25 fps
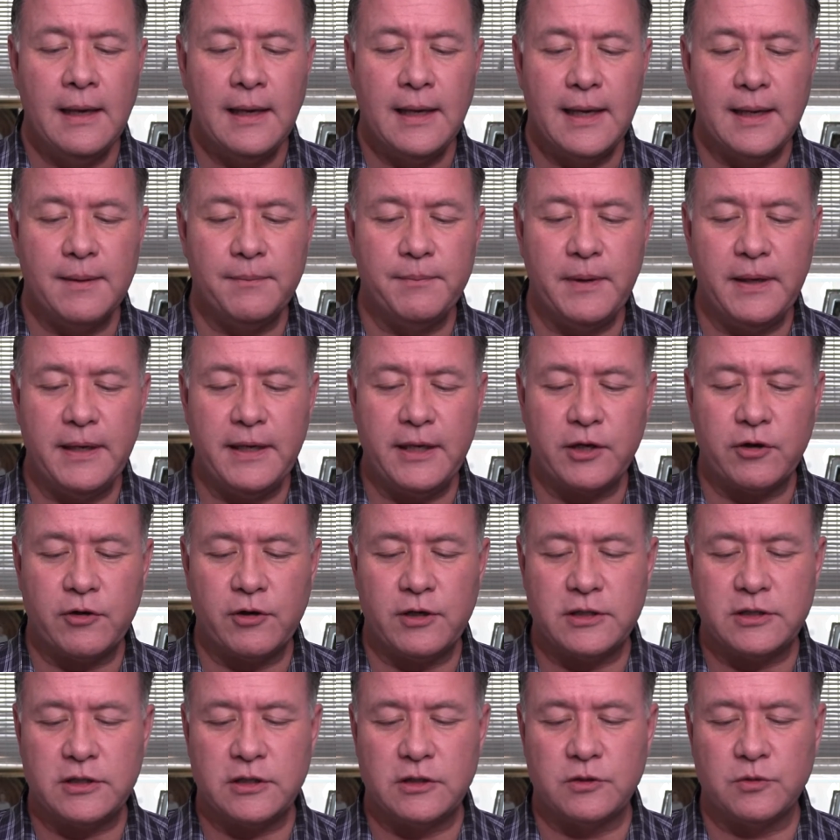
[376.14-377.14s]
And many
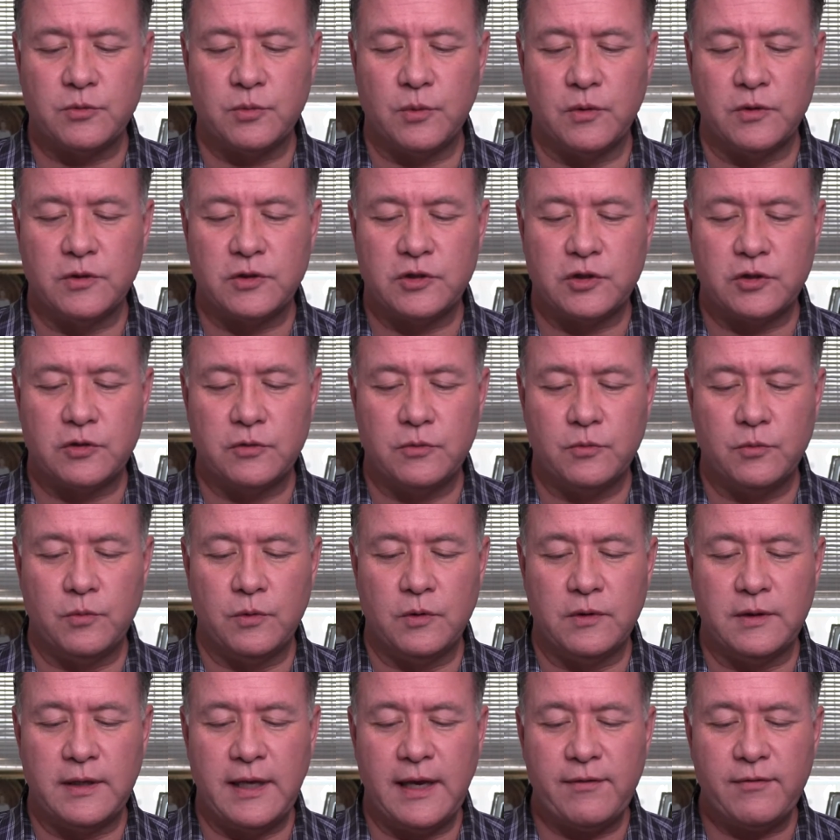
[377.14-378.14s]
Christians will,
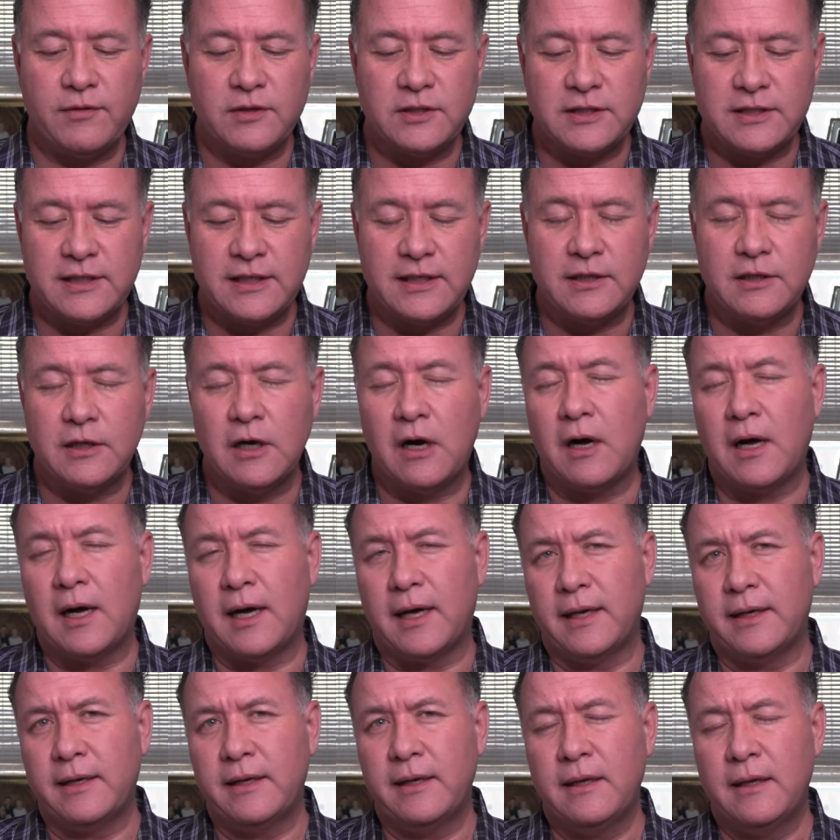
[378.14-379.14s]
will never see
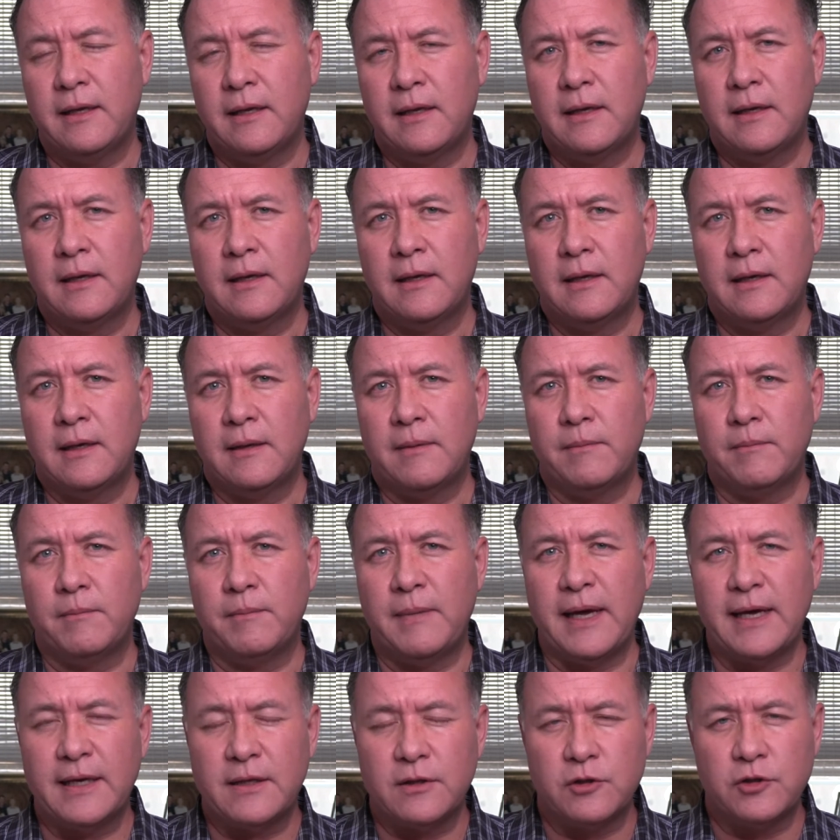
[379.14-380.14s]
God
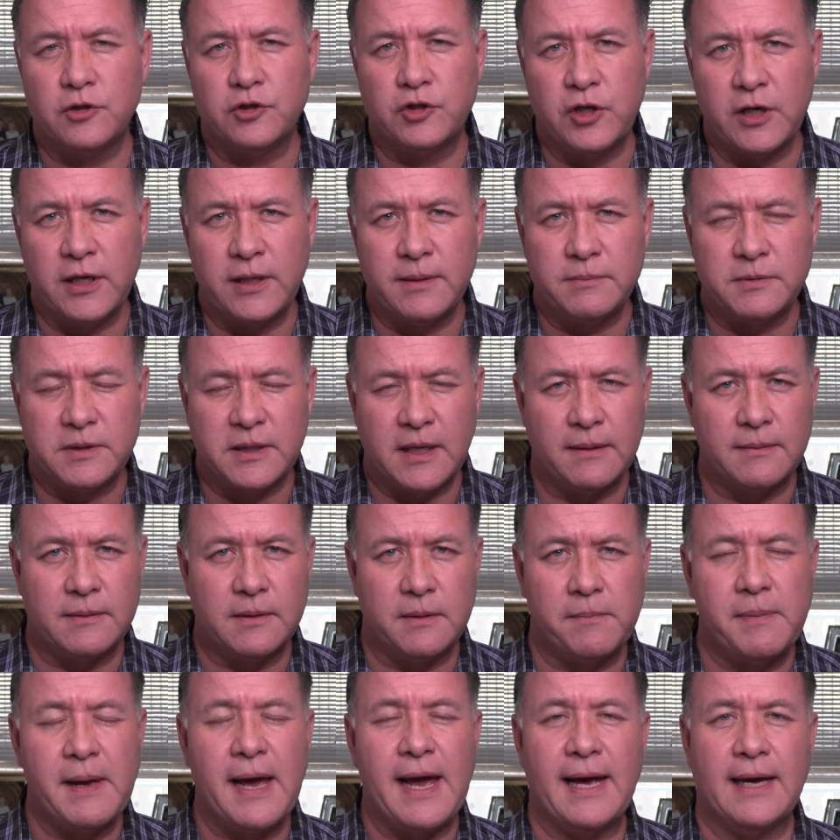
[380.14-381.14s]
make their dreams come
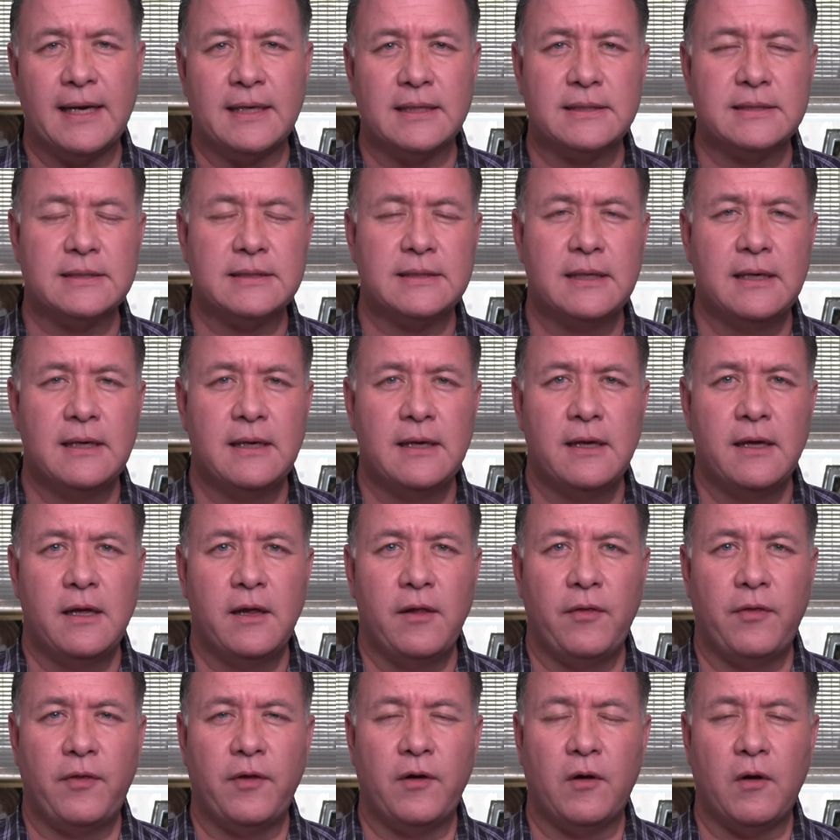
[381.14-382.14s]
to pass.
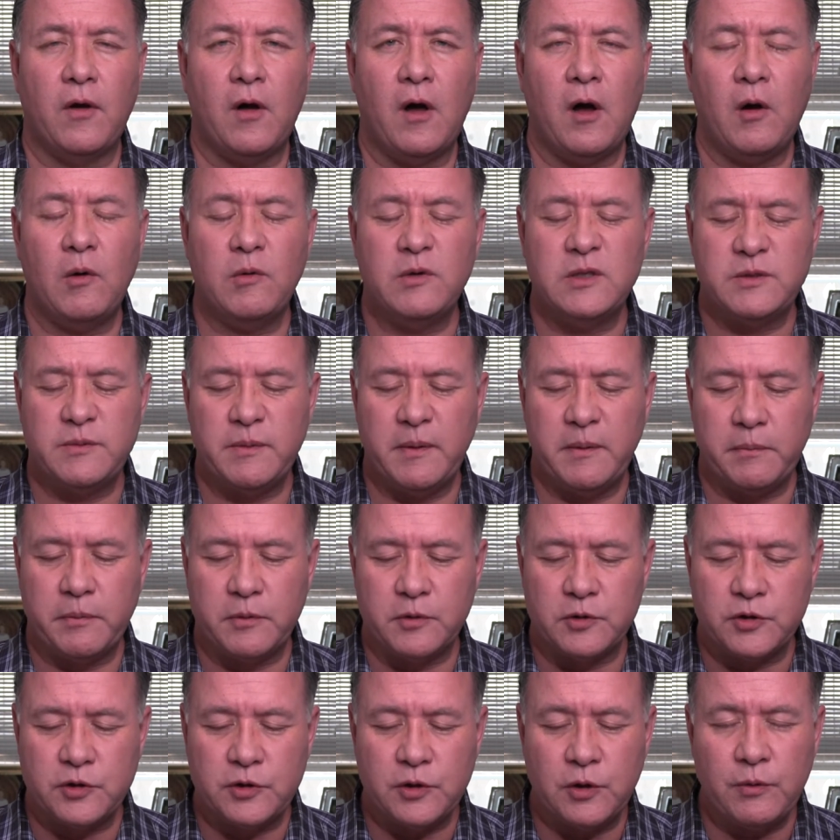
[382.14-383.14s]
They'll always be
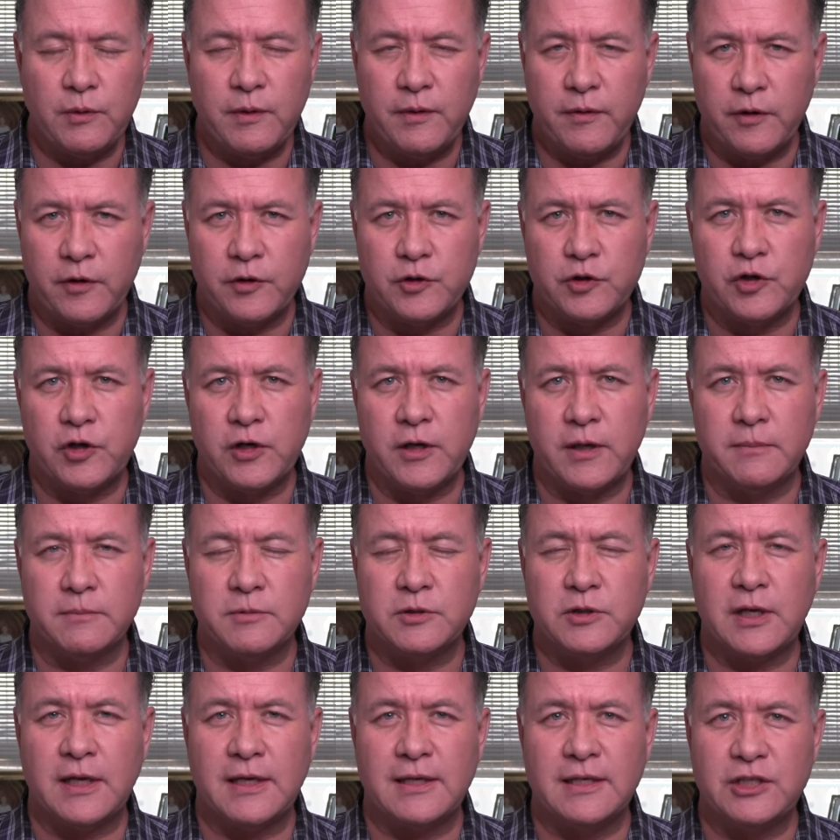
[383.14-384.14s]
pursuing their
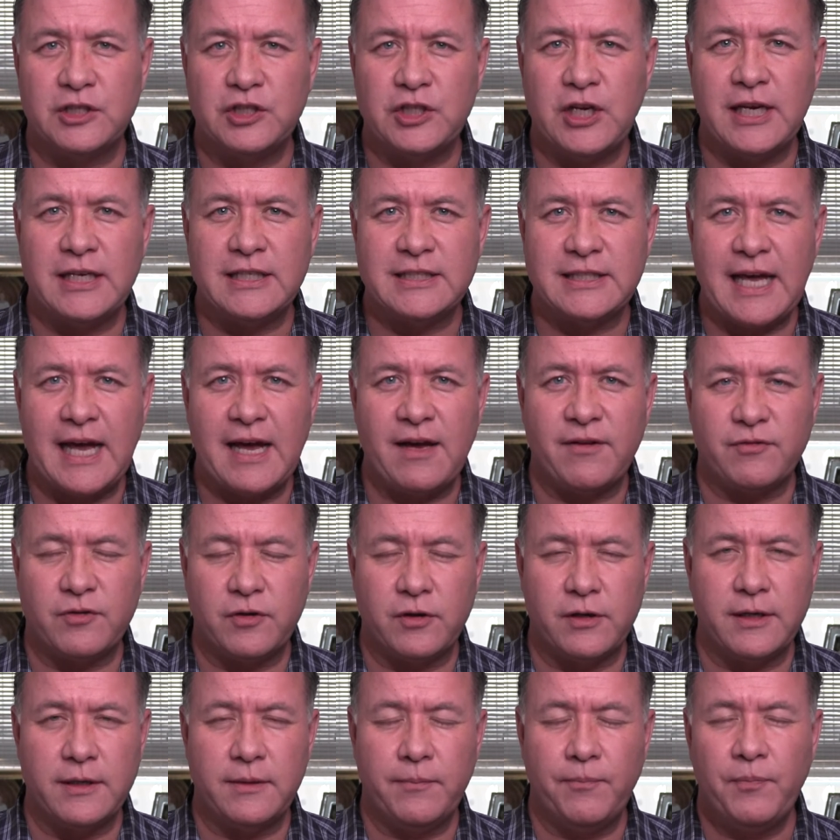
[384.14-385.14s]
dreams, trying to chase
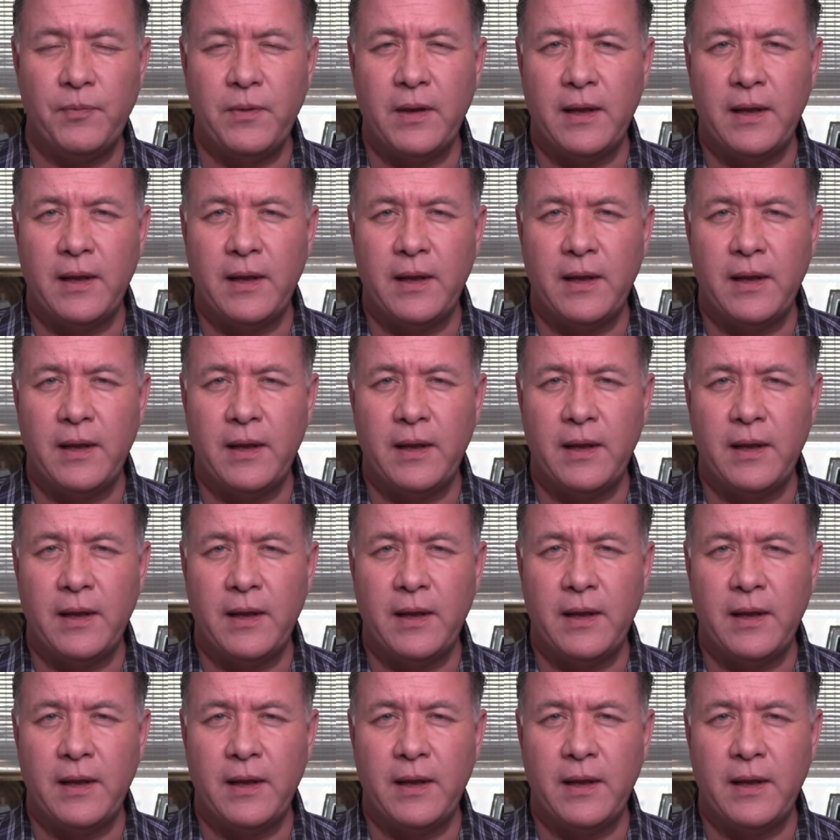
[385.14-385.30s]
after it.